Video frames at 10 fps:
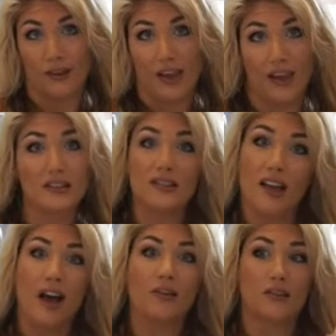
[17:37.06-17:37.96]
true. It
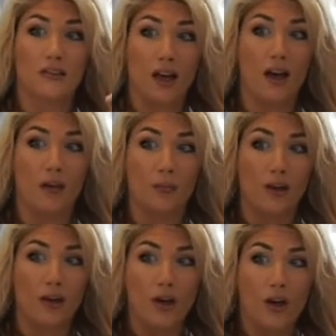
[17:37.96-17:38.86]
sounds dumb,
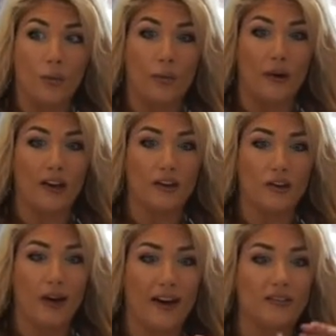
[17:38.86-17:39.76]
yeah.
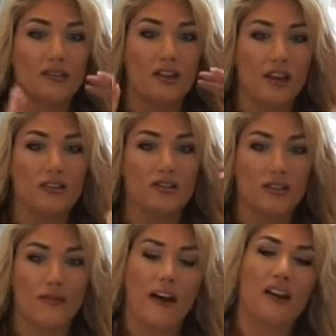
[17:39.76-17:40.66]
But you have to take
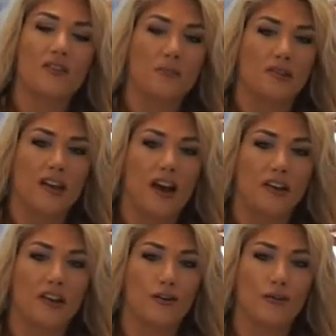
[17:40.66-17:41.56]
yourself out of the
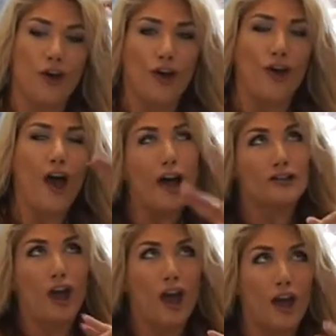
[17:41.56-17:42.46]
mentality of
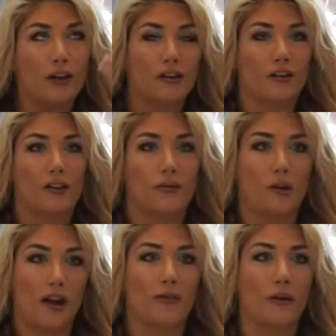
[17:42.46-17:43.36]
hashtag
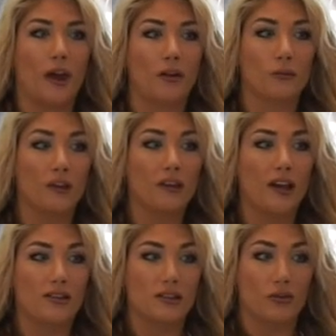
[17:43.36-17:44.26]
whatever and
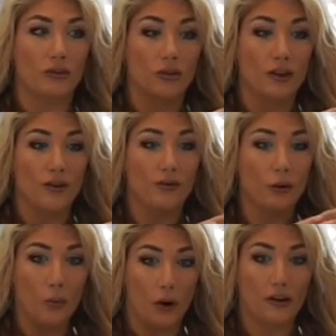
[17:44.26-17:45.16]
realize that if you're there
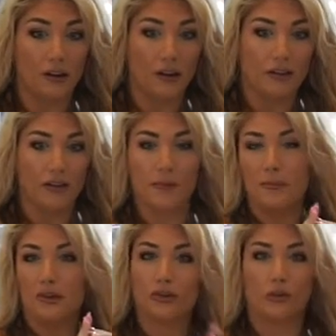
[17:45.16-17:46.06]
for marketing,
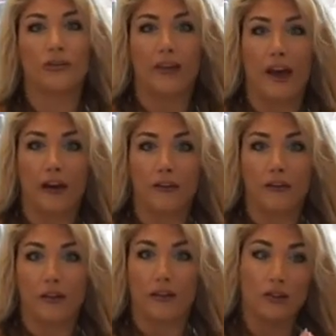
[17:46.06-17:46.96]
then be true to that.
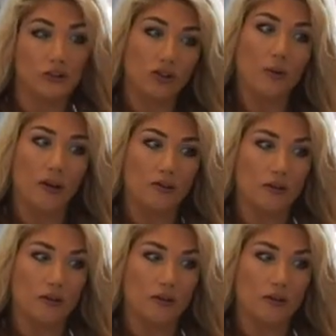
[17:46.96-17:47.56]
Exactly. And do